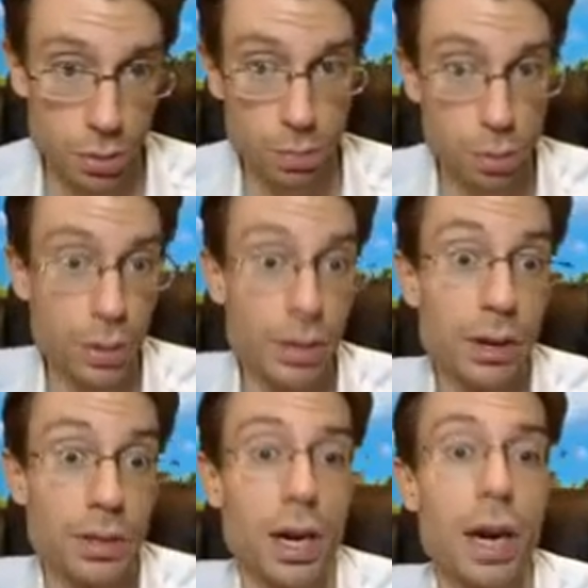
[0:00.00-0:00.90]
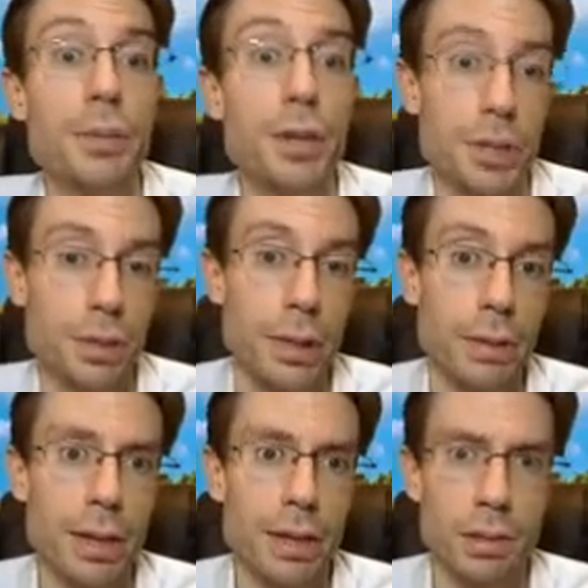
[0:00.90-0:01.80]
putting our time into
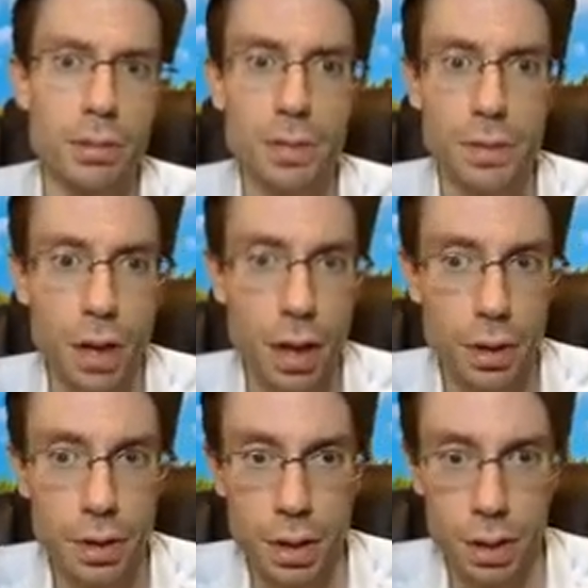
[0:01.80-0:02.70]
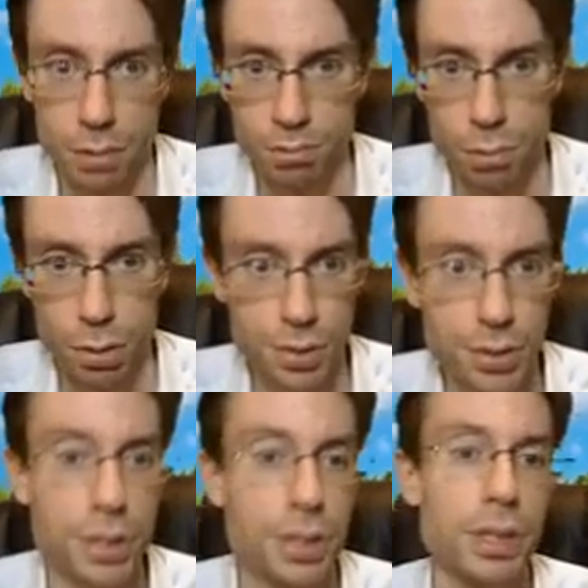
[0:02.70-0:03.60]
it, right? Like we've got more
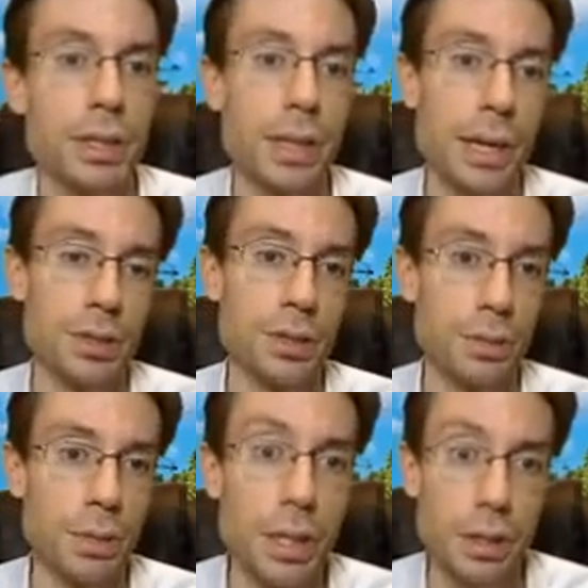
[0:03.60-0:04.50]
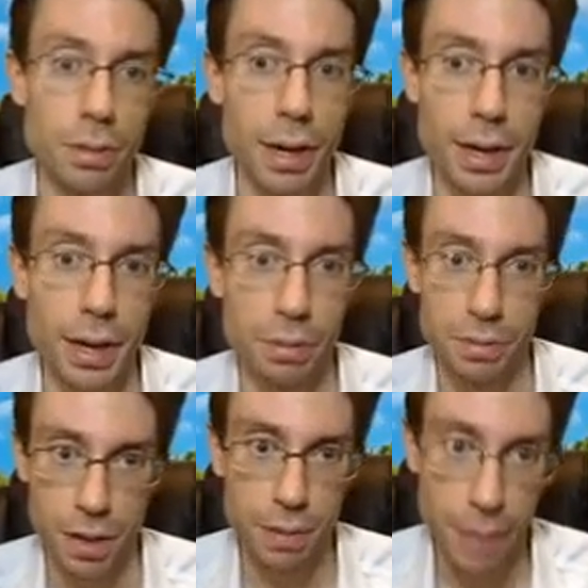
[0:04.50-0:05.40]
than 16 classes a week right now.
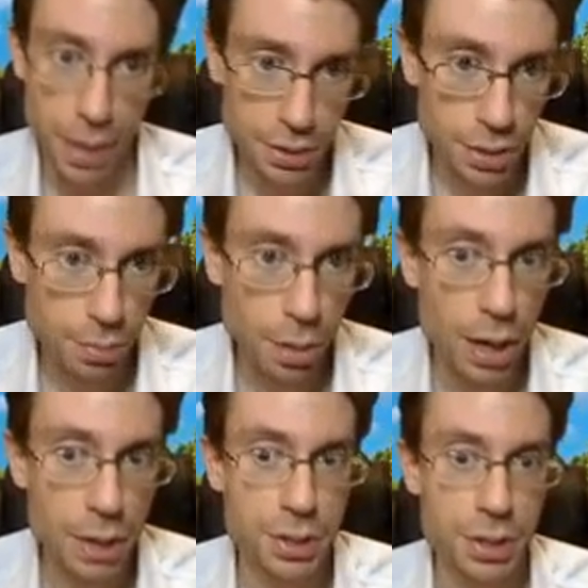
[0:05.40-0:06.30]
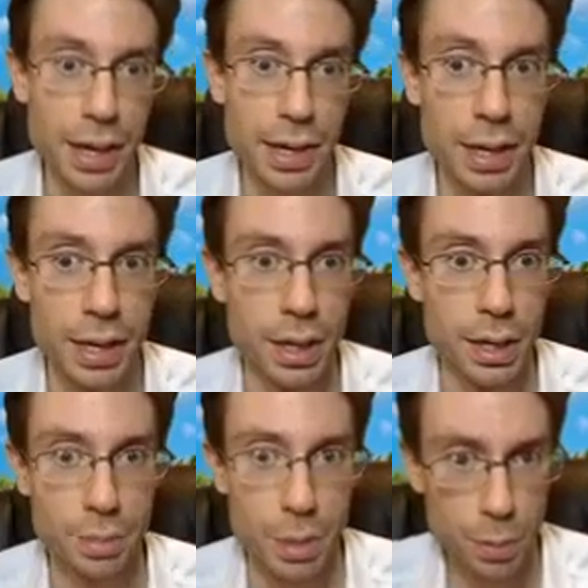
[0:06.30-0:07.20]
We've got masterminds. Like
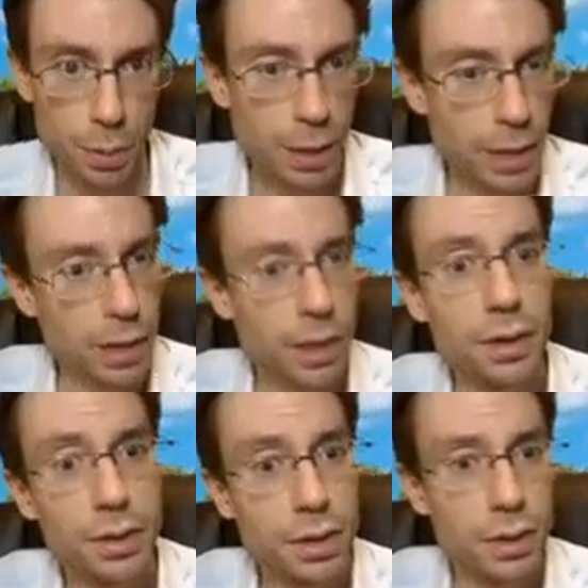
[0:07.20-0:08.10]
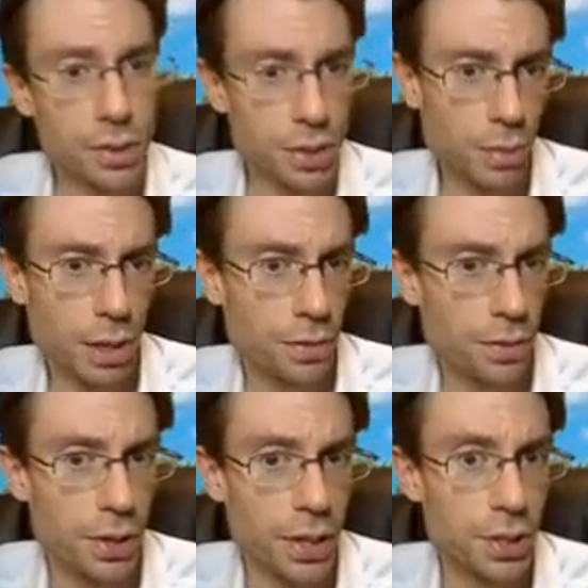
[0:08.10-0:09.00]
people are paying $100 a
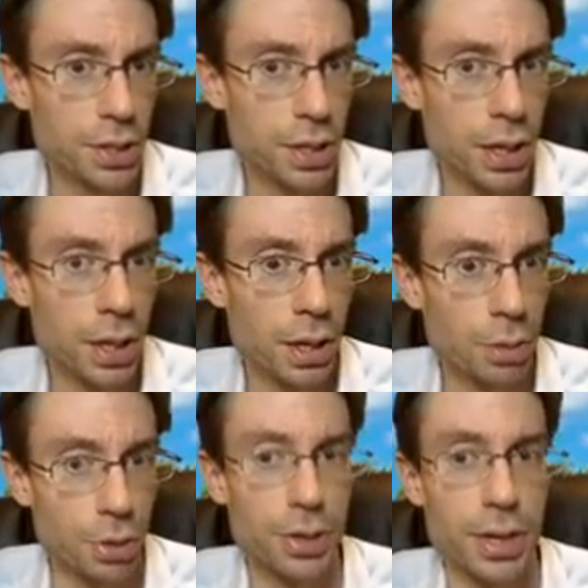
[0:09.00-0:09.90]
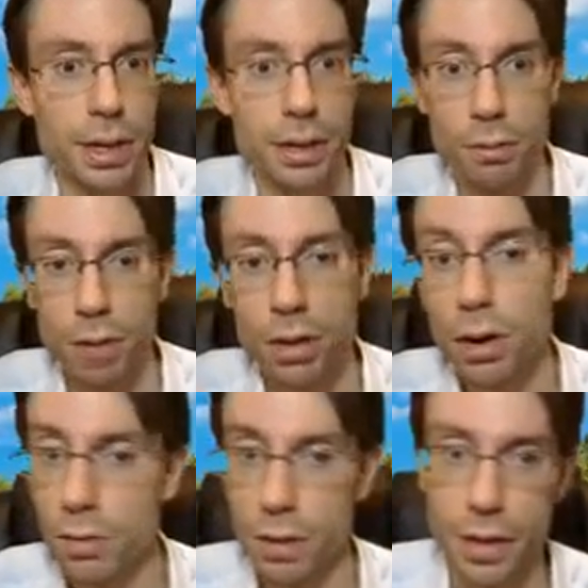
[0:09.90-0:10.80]
month for this, but they're getting well
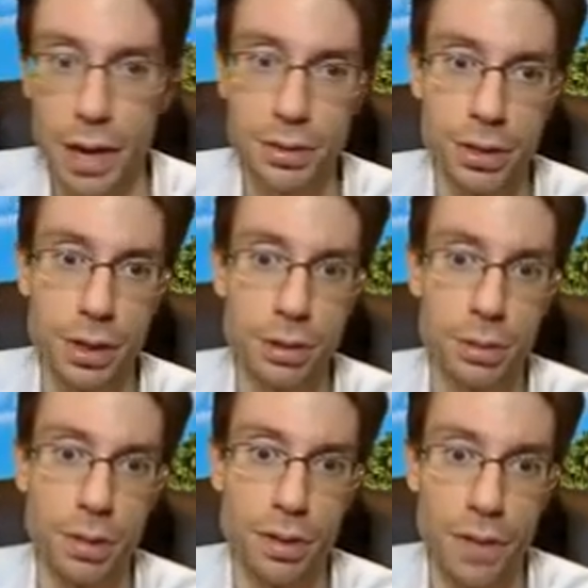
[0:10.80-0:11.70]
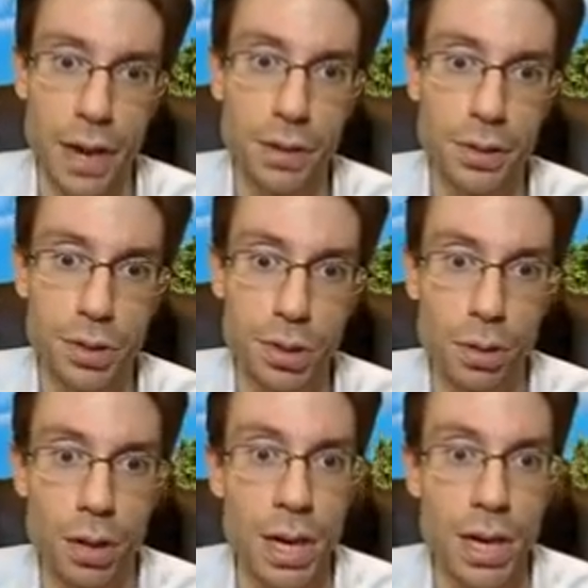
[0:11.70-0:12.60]
over $1,000 worth of value.
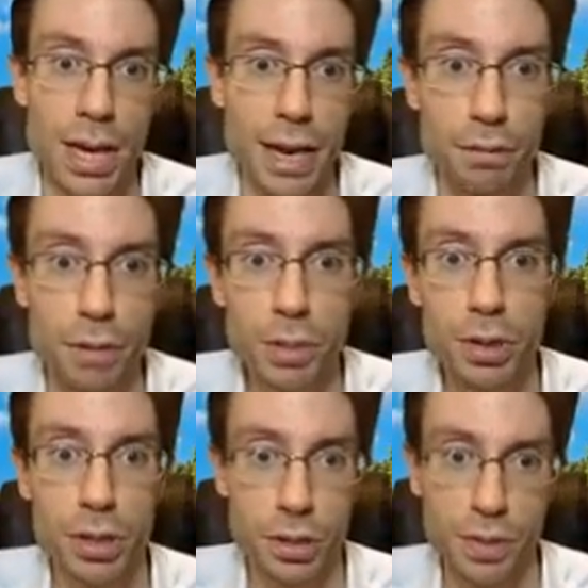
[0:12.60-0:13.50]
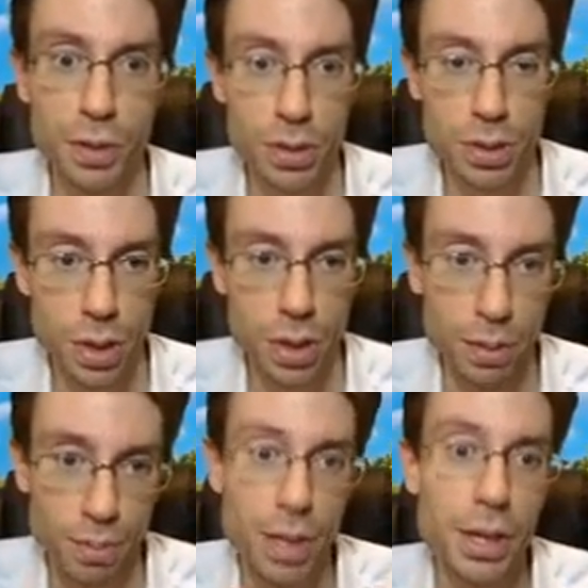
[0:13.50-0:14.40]
So if we were just focused
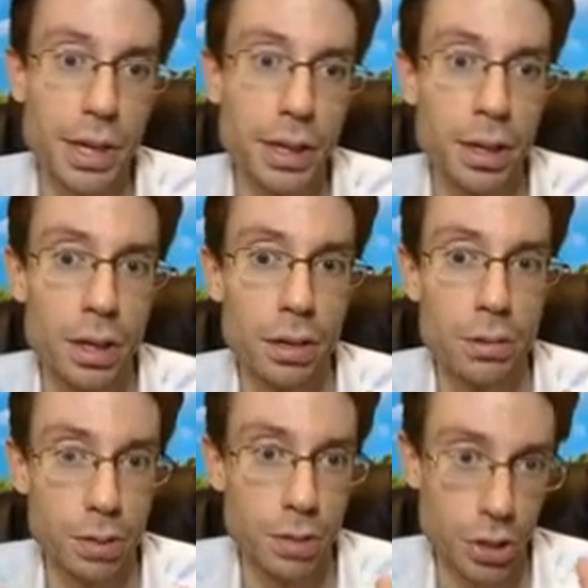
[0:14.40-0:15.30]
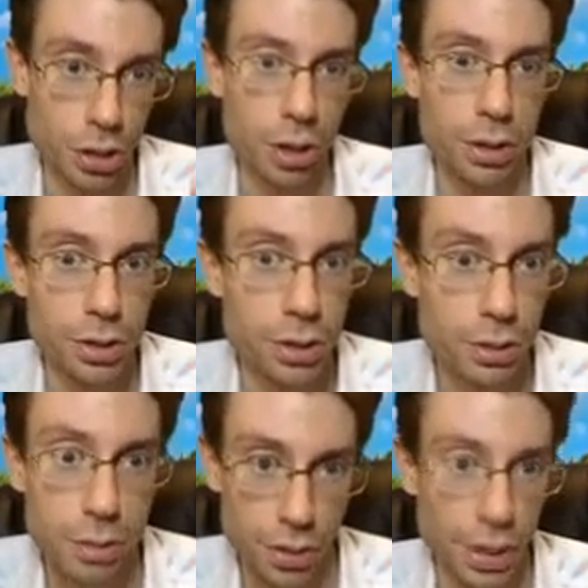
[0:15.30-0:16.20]
on the money, we would
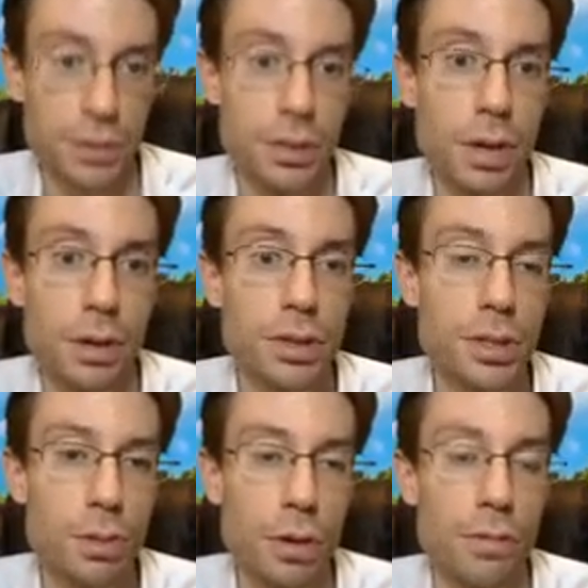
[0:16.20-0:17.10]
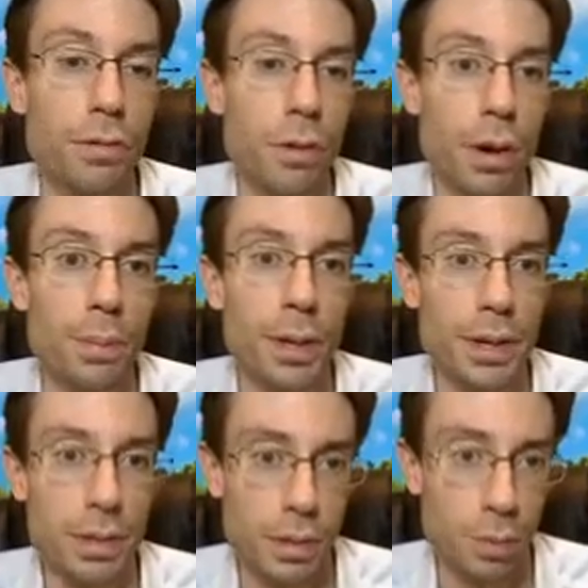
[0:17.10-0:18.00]
charge $1,000 or more for it.
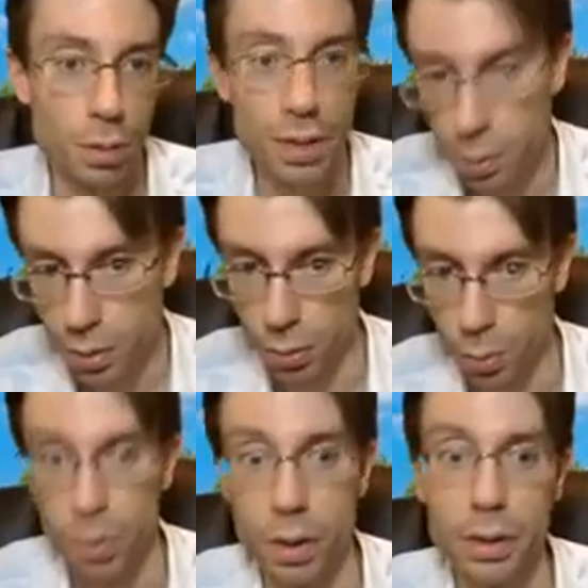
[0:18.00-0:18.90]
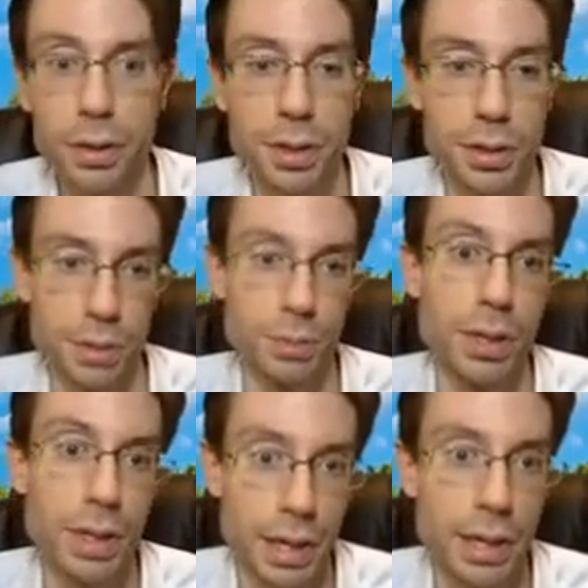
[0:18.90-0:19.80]
But number one, that wouldn't work, because it
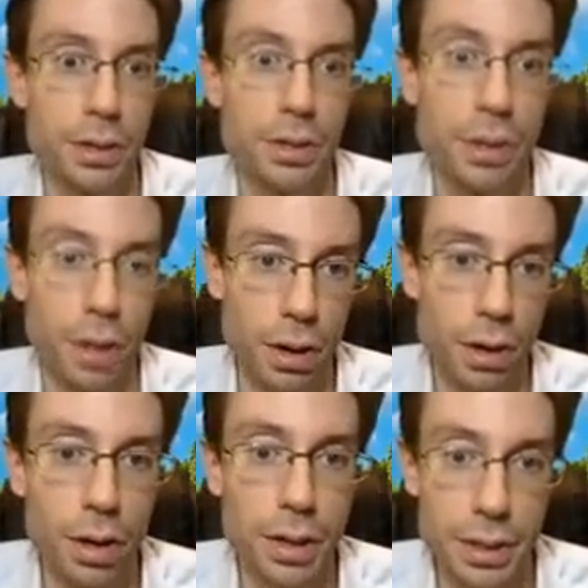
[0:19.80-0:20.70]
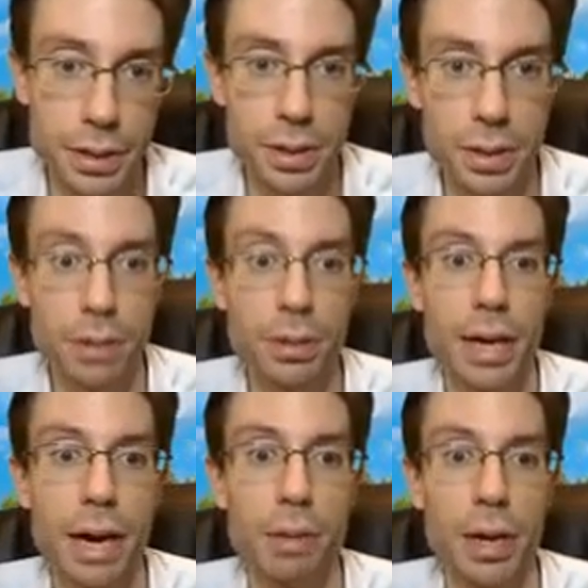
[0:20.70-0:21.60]
wouldn't cater to our audience to do
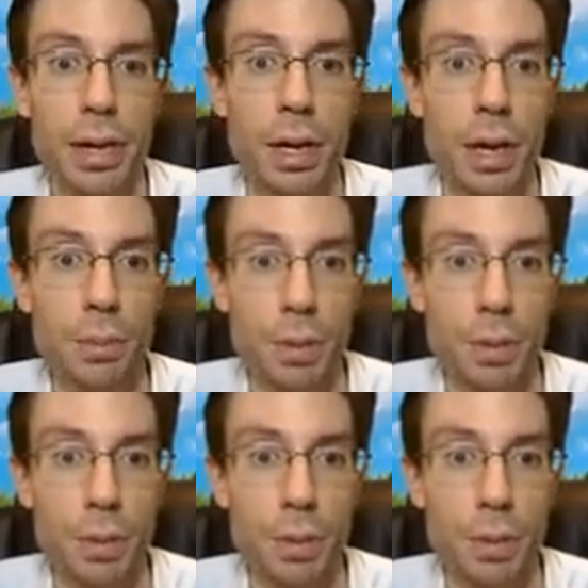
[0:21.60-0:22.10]
it that way.